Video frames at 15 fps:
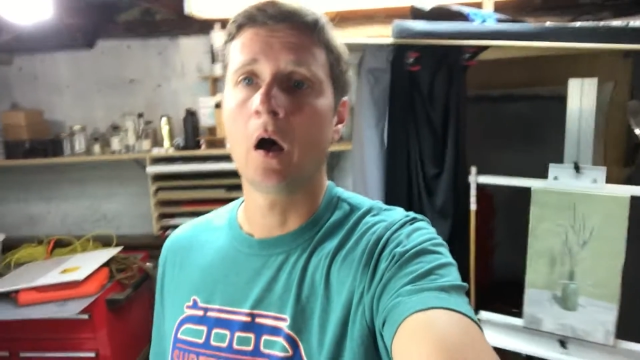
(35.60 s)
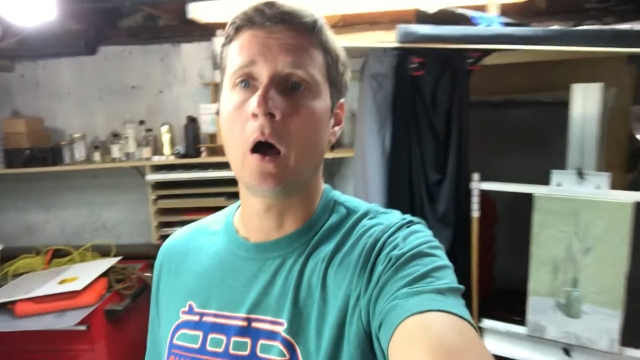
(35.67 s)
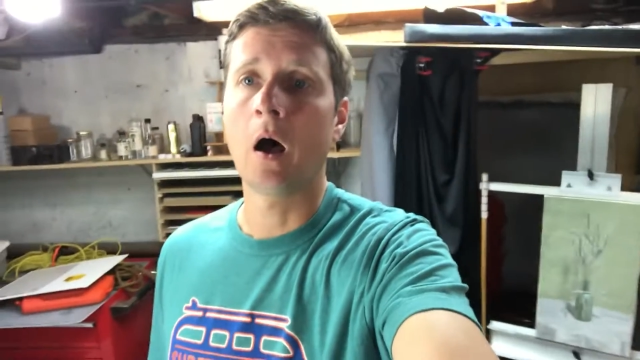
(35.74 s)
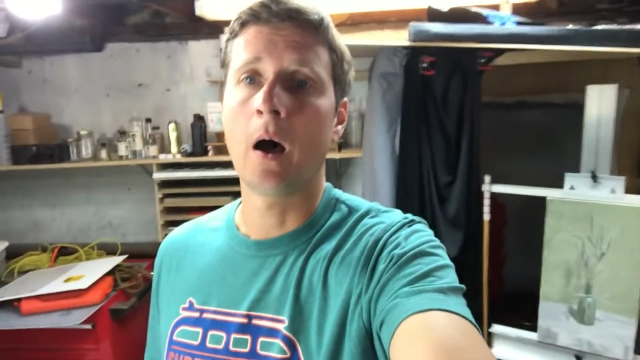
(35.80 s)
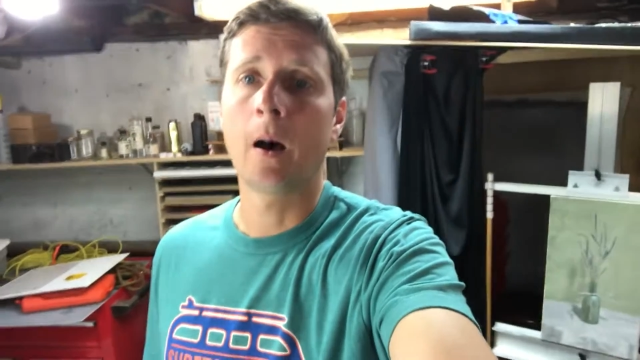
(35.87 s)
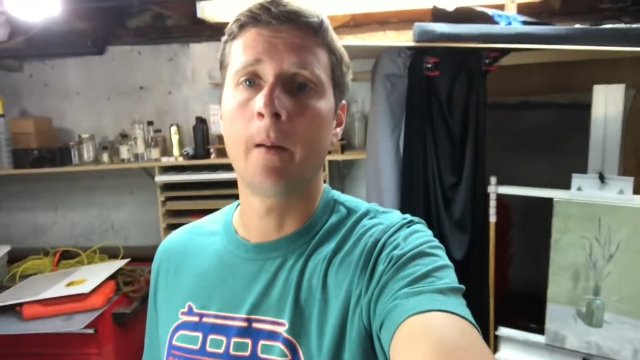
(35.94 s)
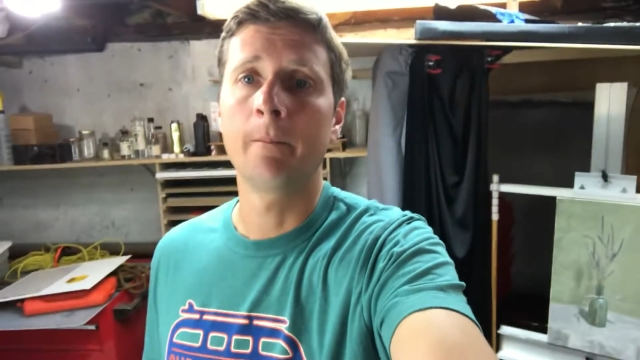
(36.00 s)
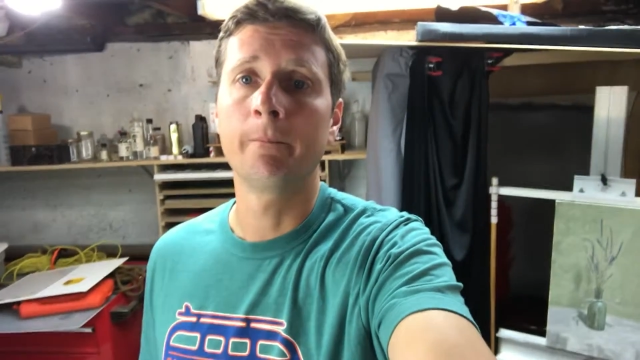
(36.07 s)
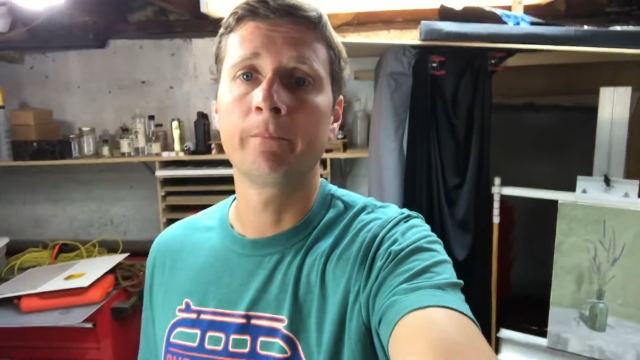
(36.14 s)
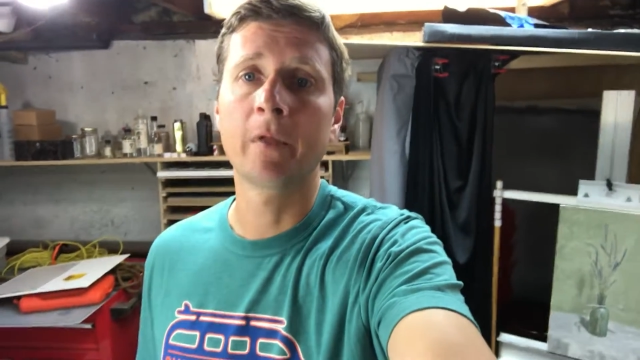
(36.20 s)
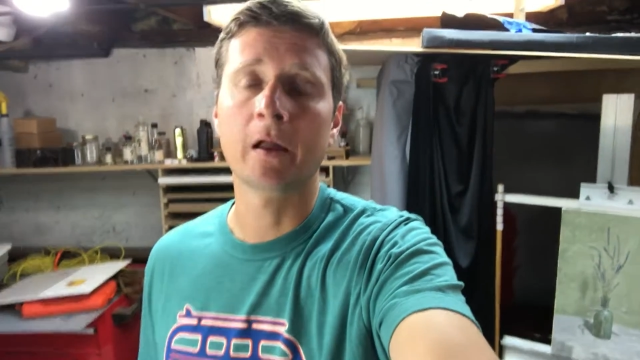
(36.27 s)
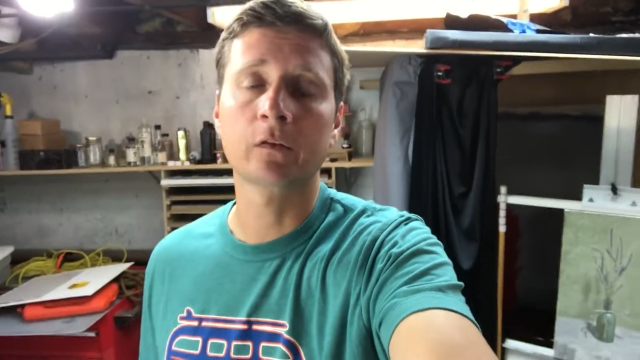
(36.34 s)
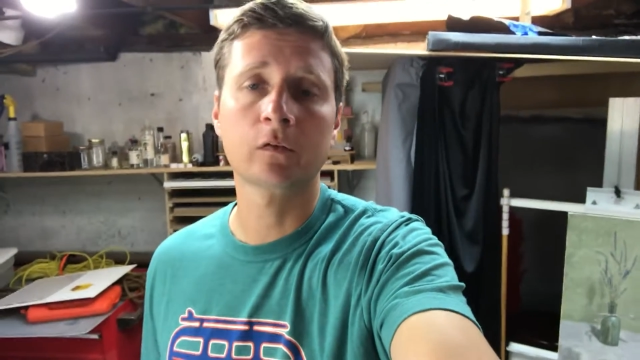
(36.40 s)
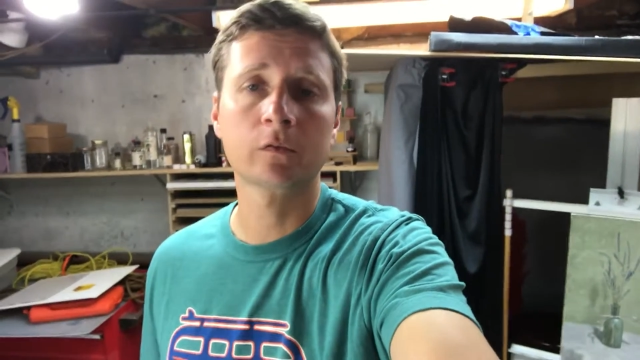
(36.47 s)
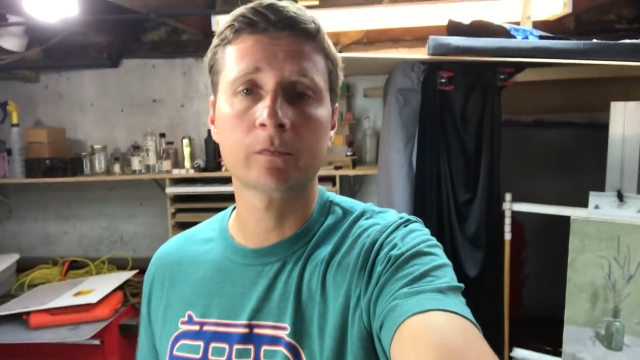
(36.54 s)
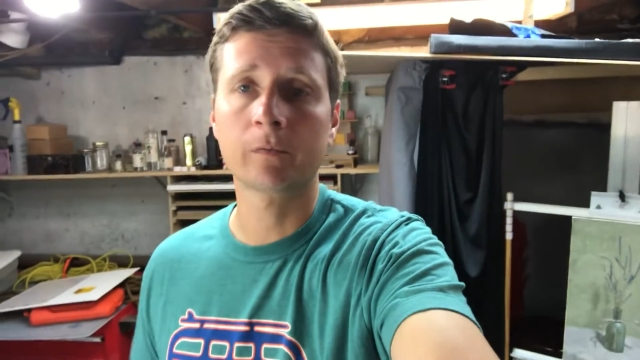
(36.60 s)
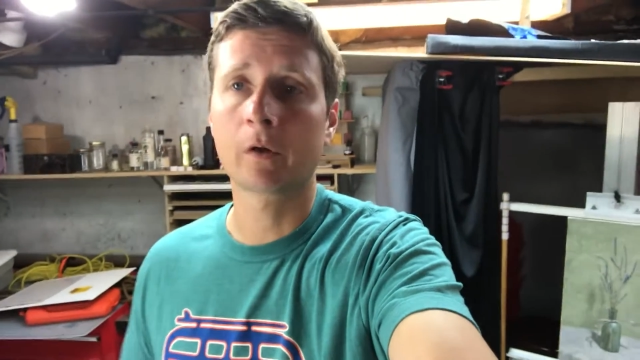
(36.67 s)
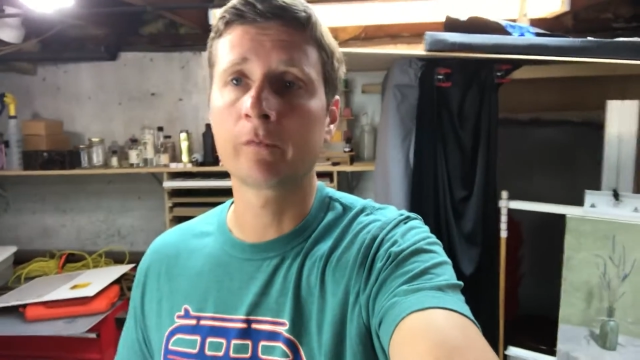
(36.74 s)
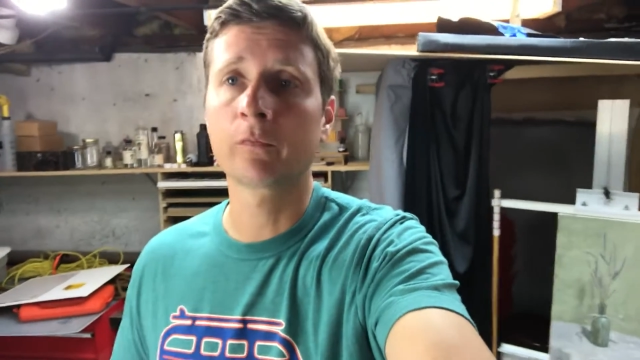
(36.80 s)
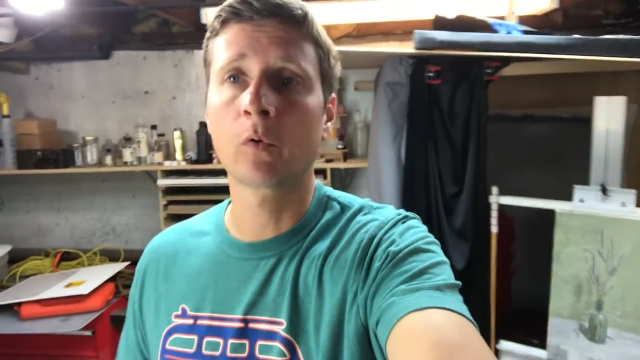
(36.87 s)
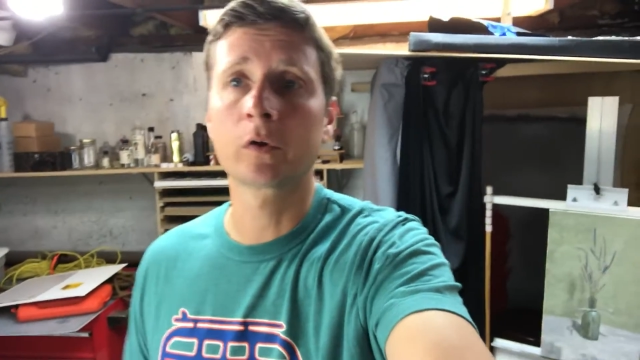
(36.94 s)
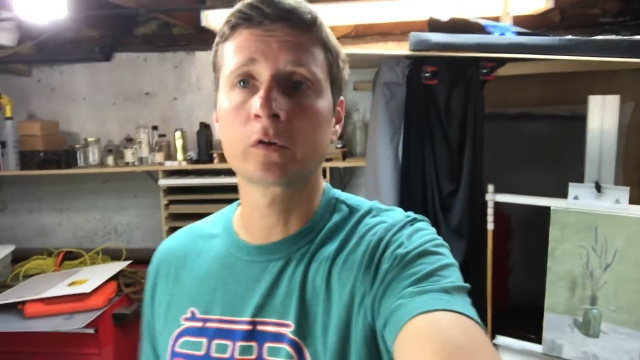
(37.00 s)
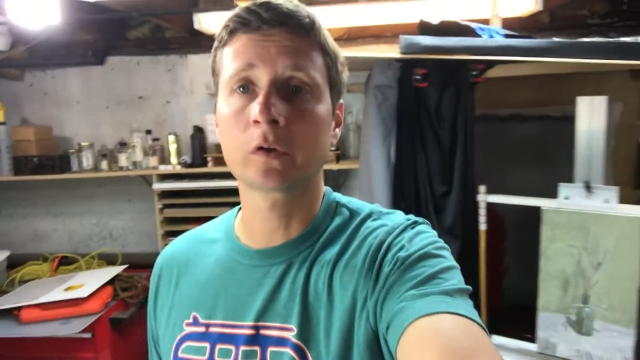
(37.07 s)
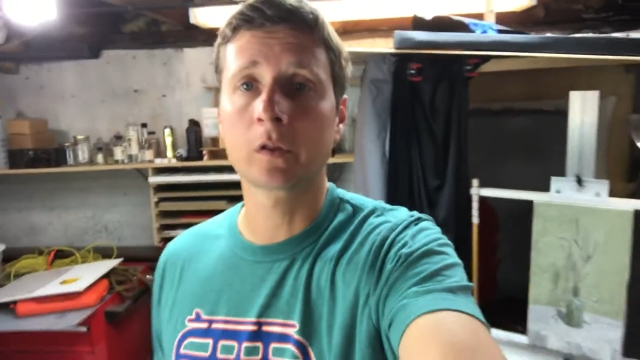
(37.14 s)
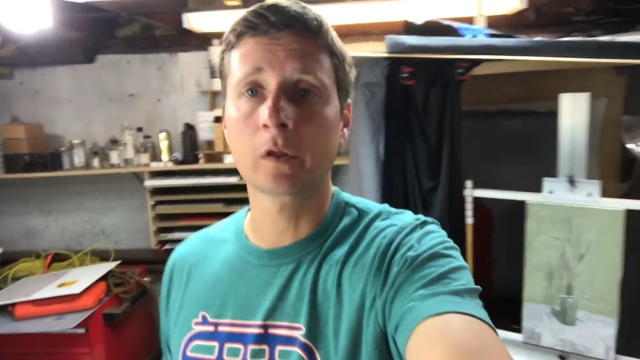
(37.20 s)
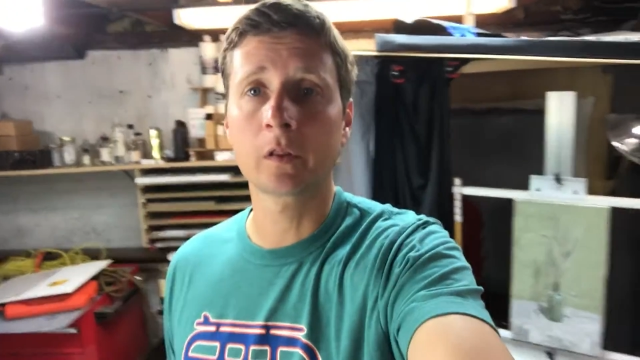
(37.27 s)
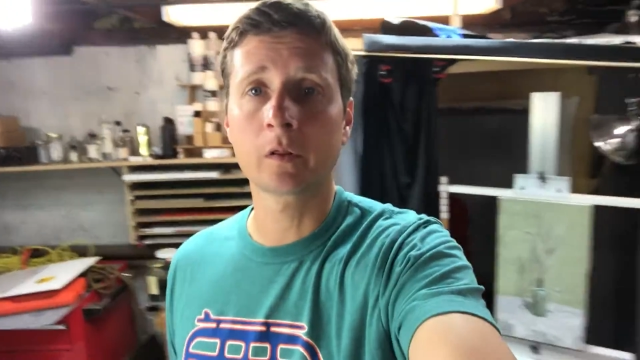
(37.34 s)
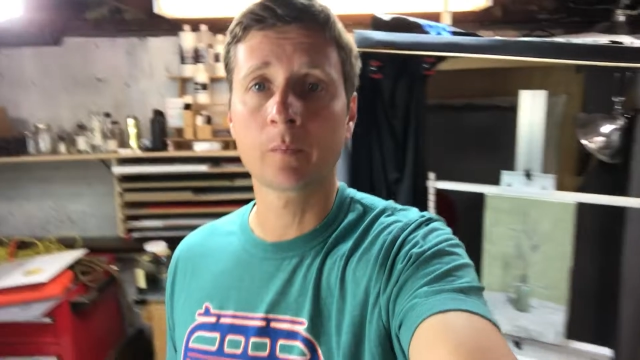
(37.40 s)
Um, that's unfortunately